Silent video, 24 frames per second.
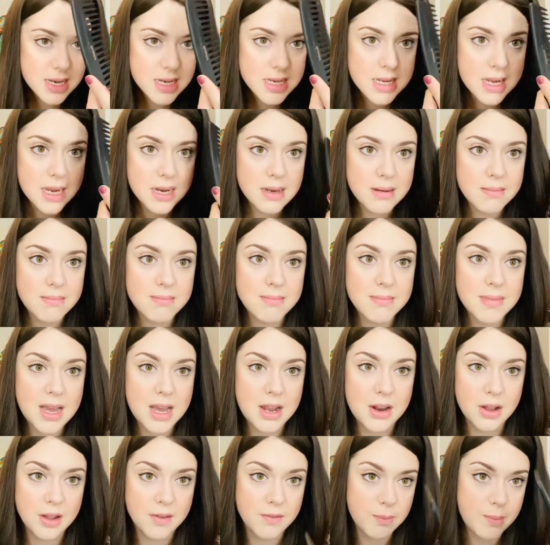said, I
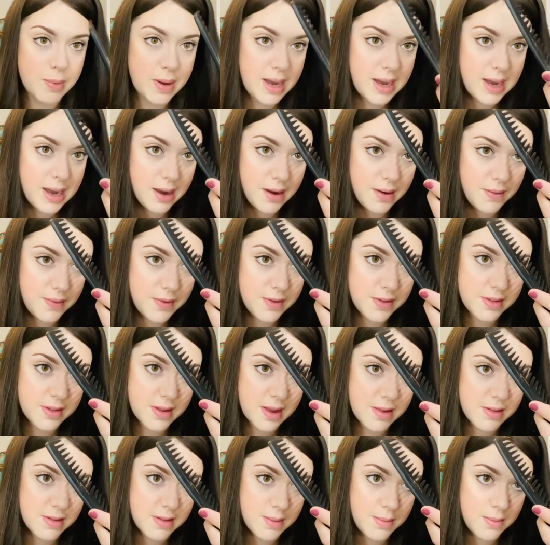don't even part it on this
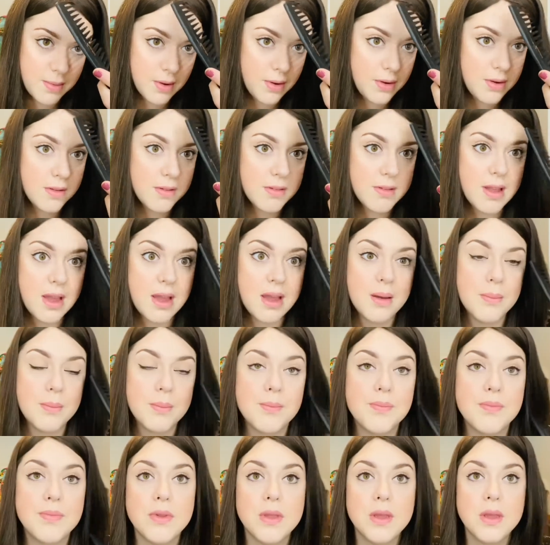side, so I'm not going to start
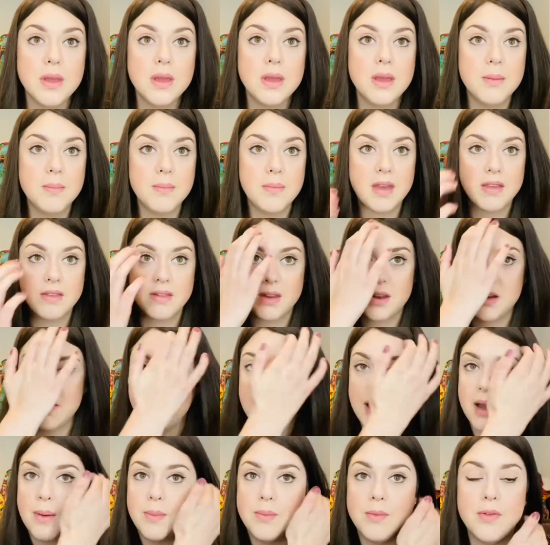messing
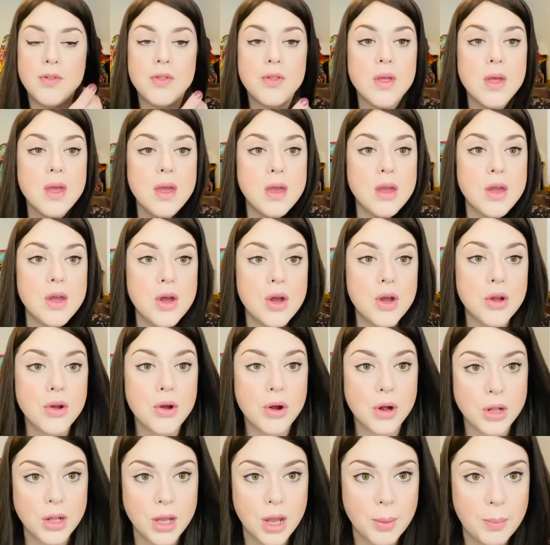around with
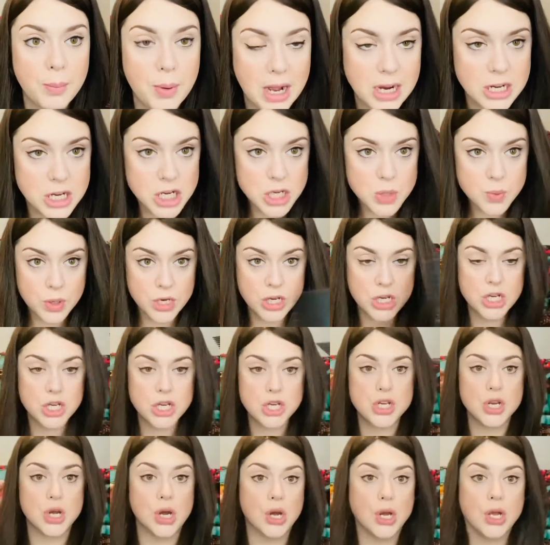colour. But I just wanted to
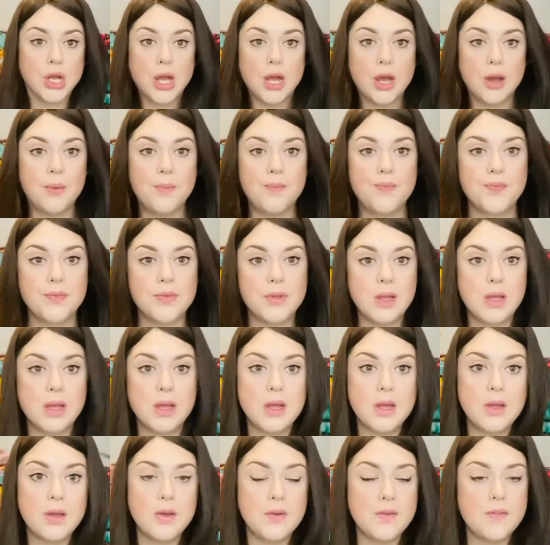show you,
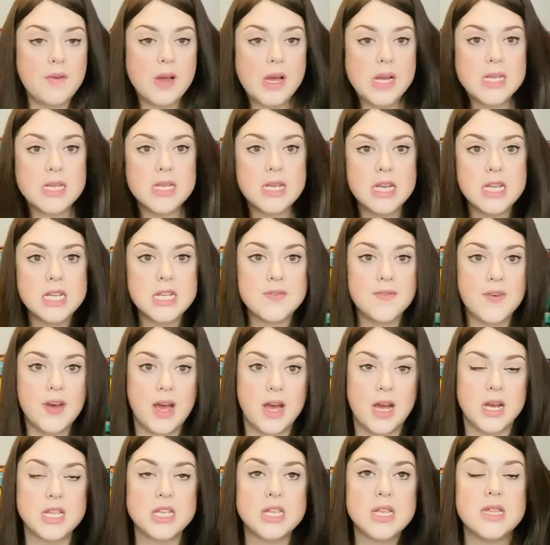first things
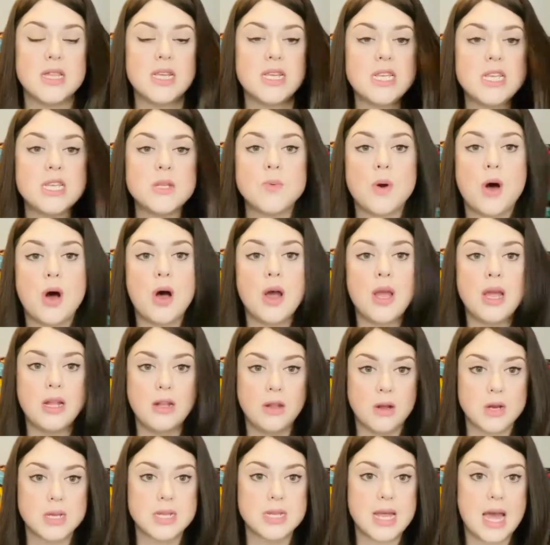first. So this is what it
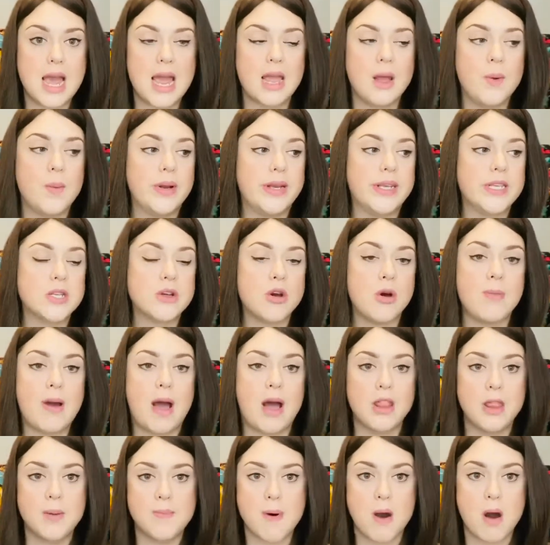looks like when it's come
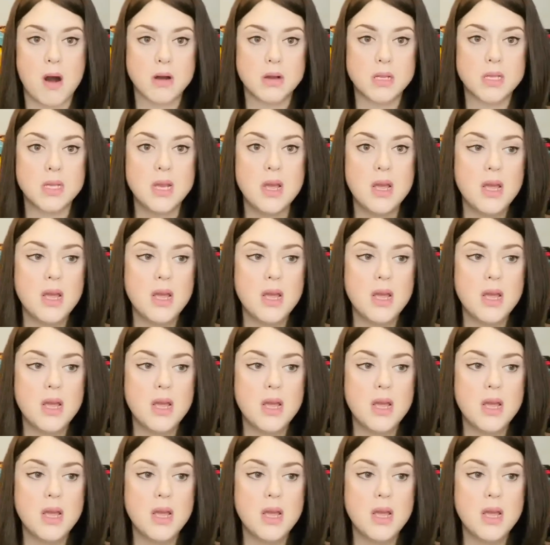out of the box.